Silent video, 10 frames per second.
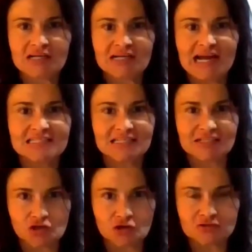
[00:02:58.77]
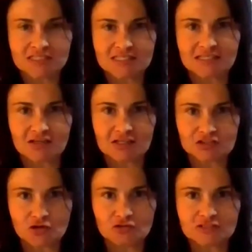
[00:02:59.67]
as an adult, as a young
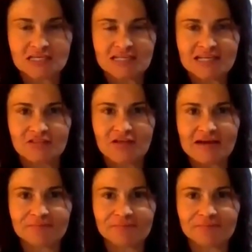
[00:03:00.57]
adult, that